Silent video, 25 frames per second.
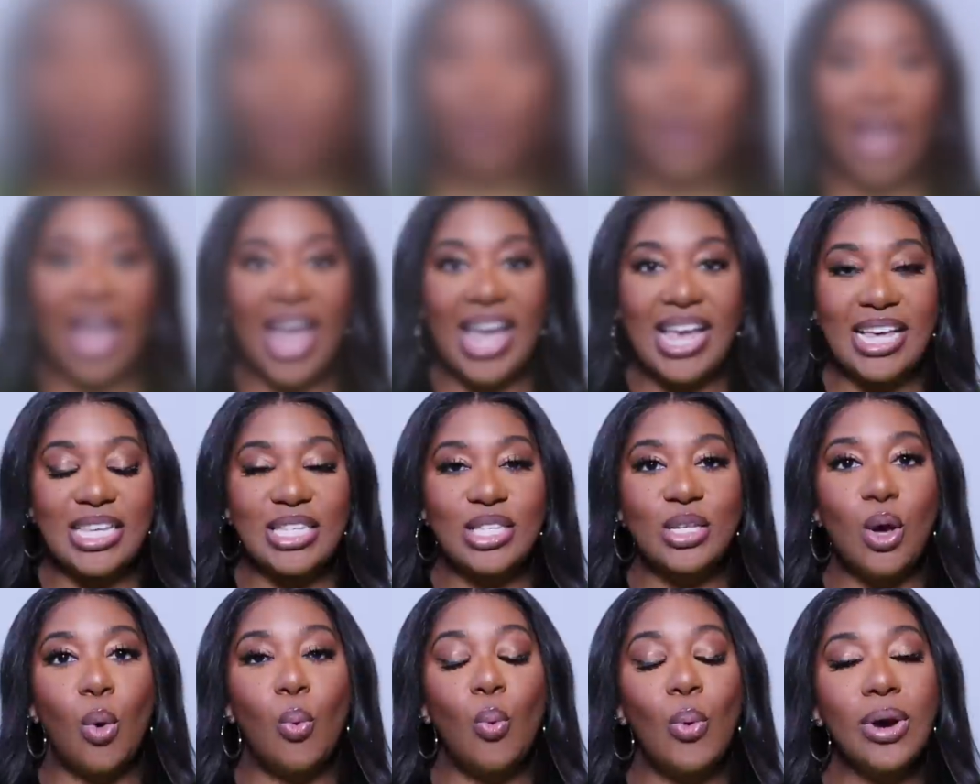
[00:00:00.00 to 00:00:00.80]
Okay,
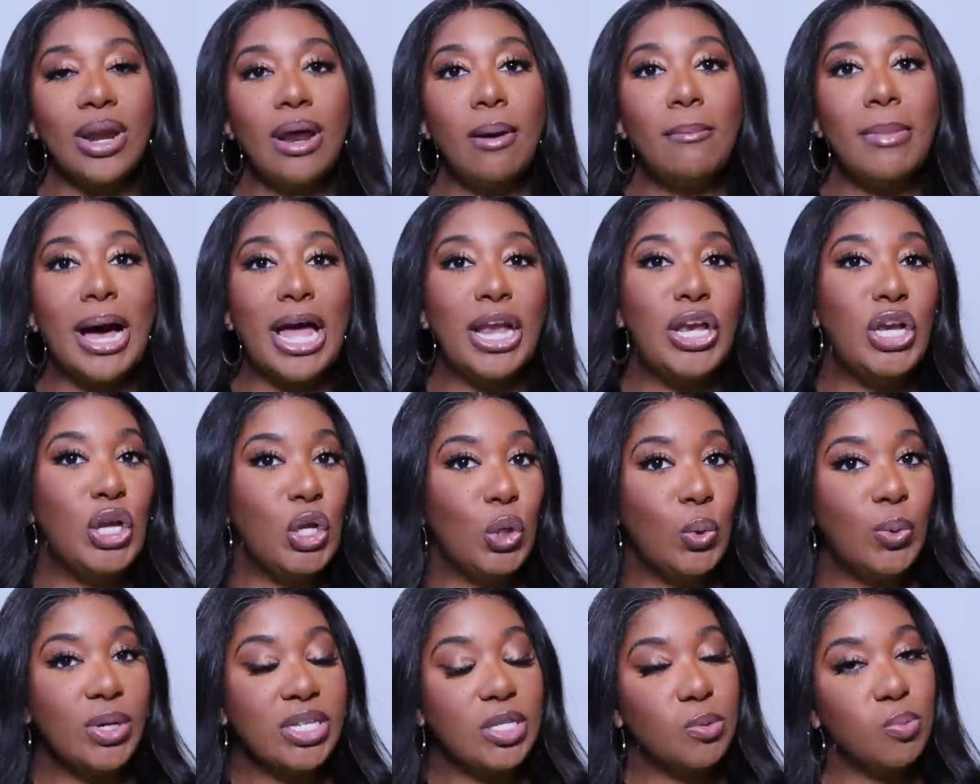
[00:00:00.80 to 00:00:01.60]
so one of my
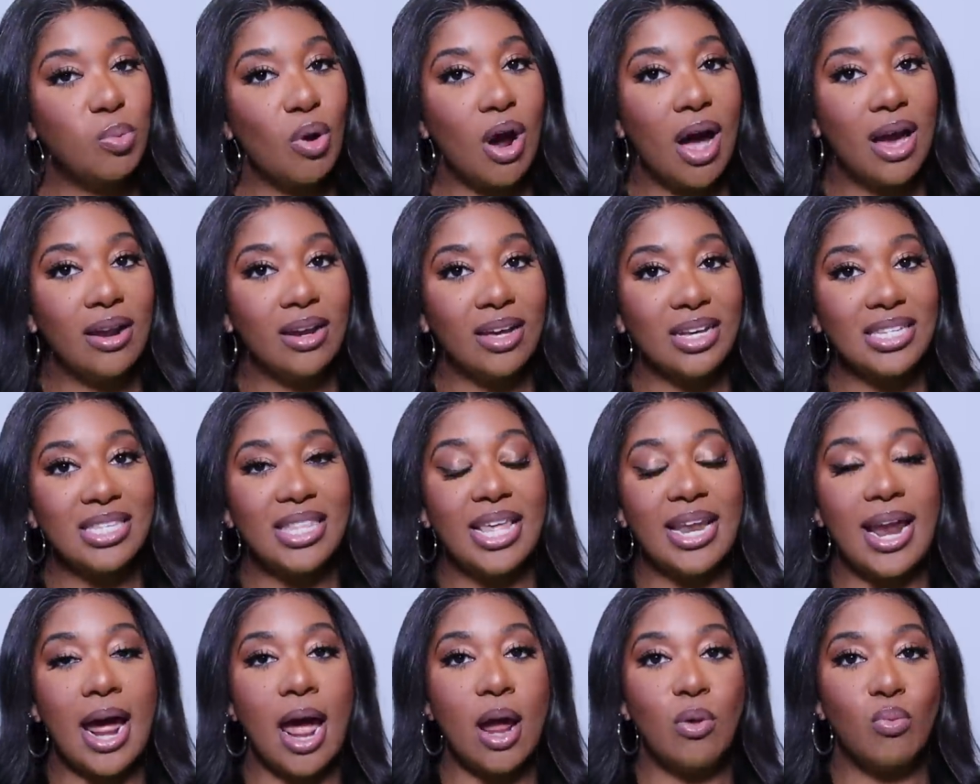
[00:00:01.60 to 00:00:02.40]
newest products
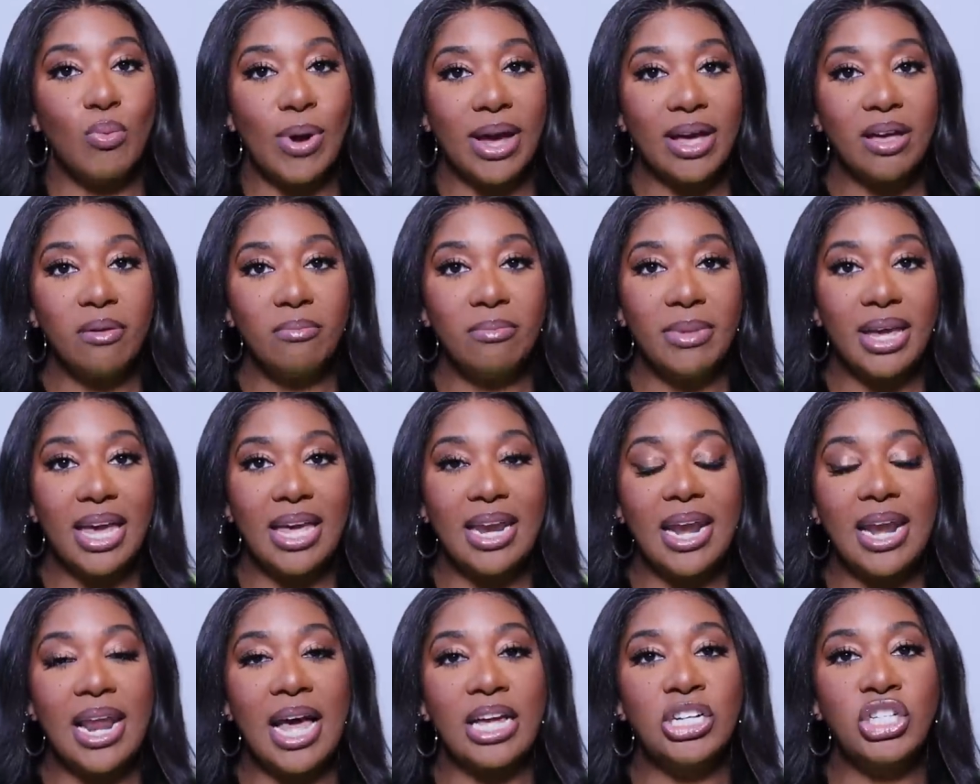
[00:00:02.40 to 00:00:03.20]
that I
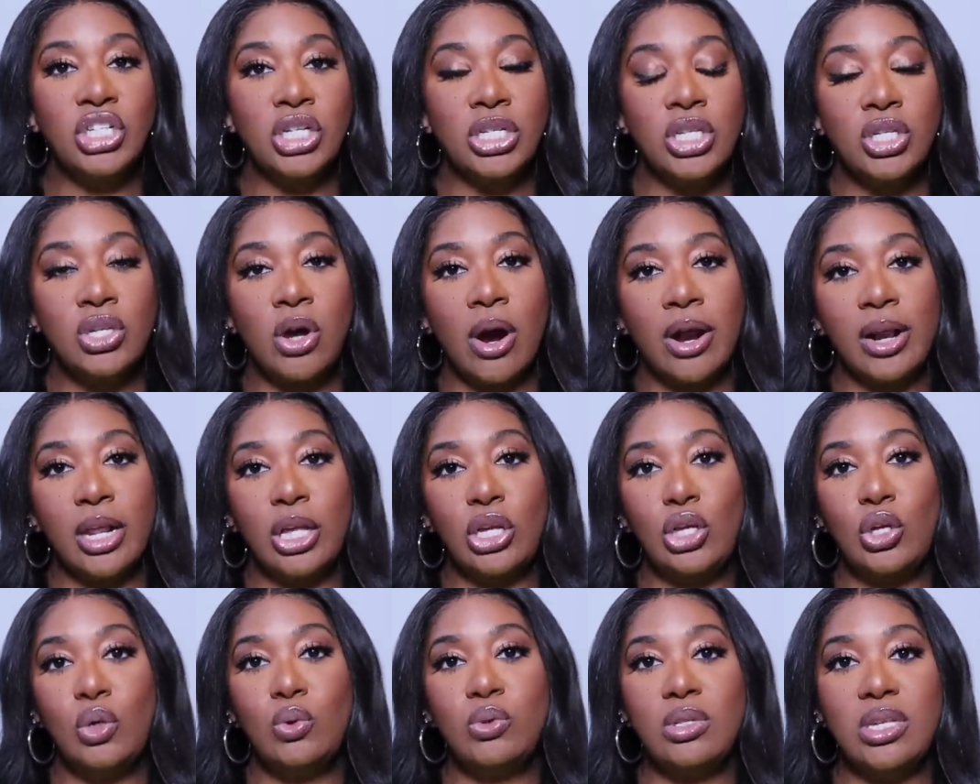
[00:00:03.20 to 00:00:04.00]
recommend, and I just
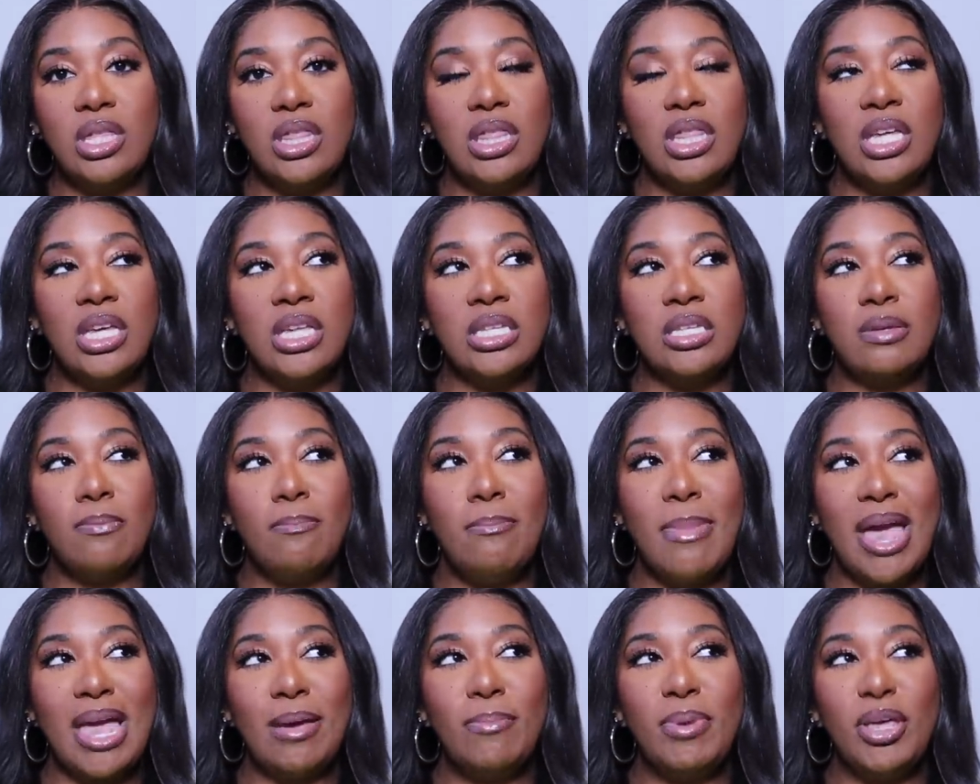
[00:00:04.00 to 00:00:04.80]
started using this
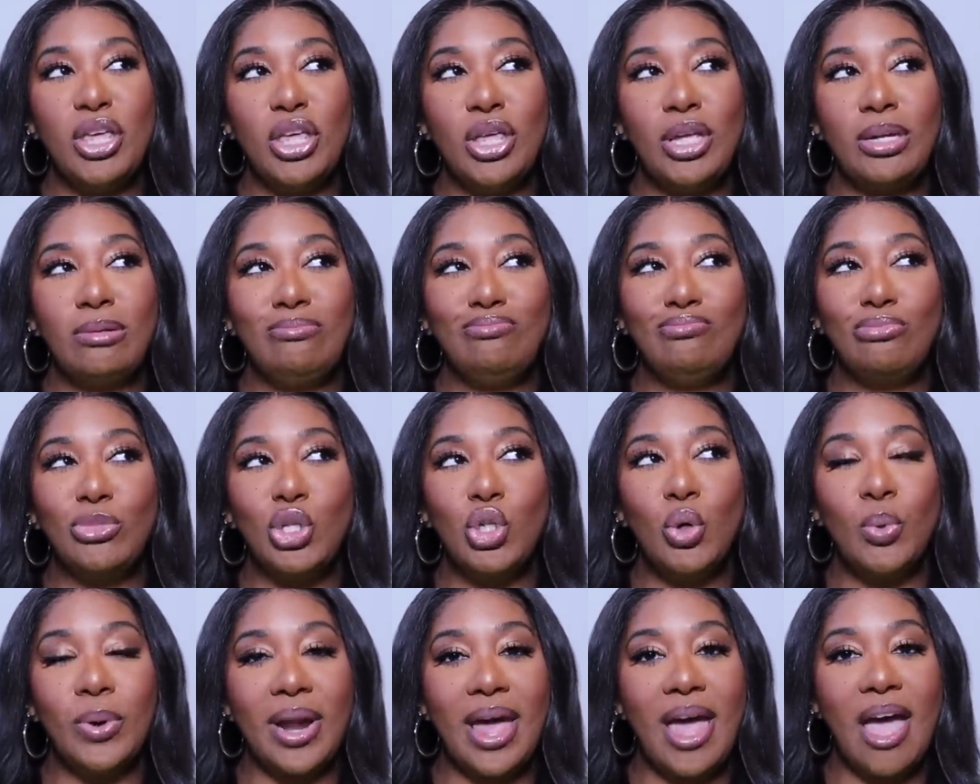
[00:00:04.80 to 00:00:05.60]
maybe
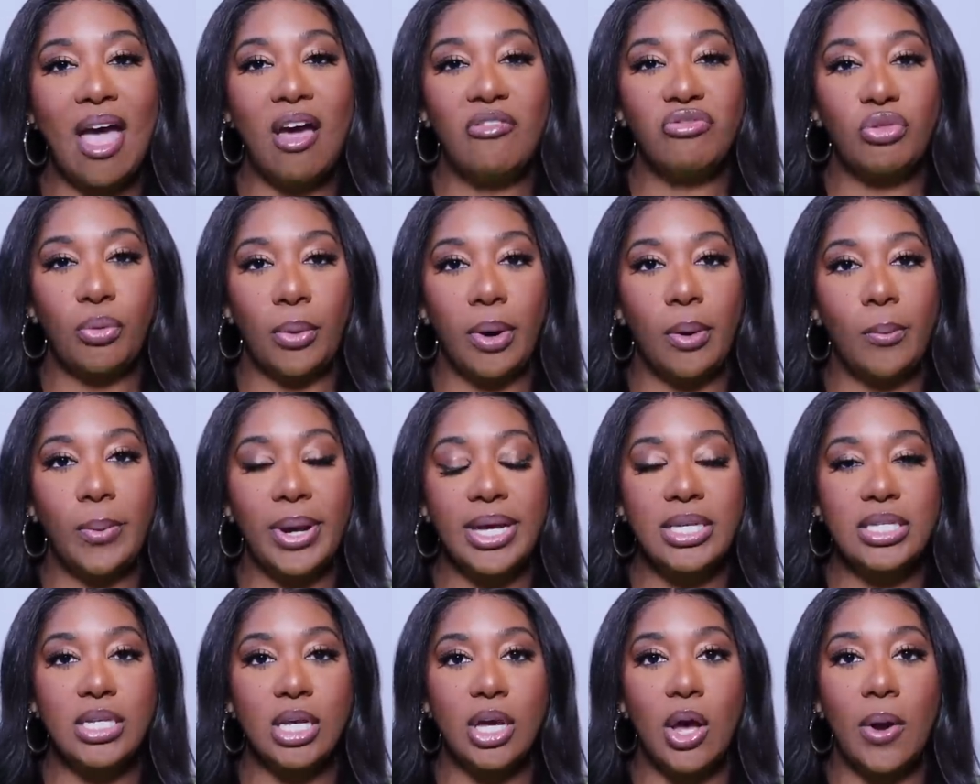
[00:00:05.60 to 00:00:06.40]
two and a half, three
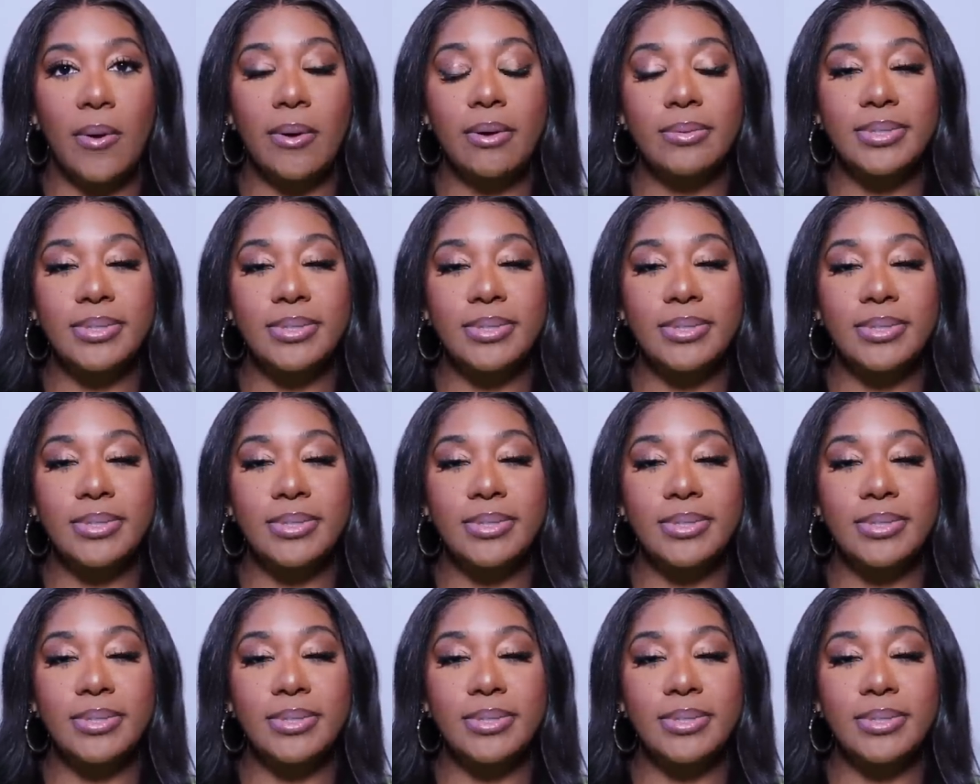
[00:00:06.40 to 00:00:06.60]
weeks ago.